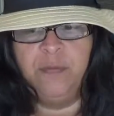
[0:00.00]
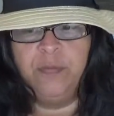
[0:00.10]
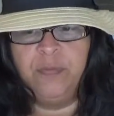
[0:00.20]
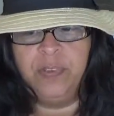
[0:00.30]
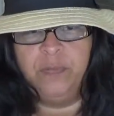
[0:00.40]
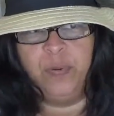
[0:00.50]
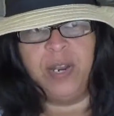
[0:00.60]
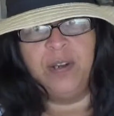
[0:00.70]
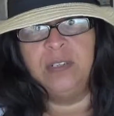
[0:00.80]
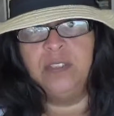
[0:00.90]
if
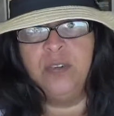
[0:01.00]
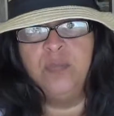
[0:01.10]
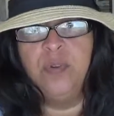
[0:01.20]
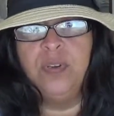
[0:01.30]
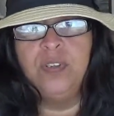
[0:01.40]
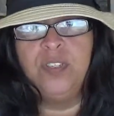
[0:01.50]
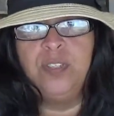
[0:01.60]
prayer is so important,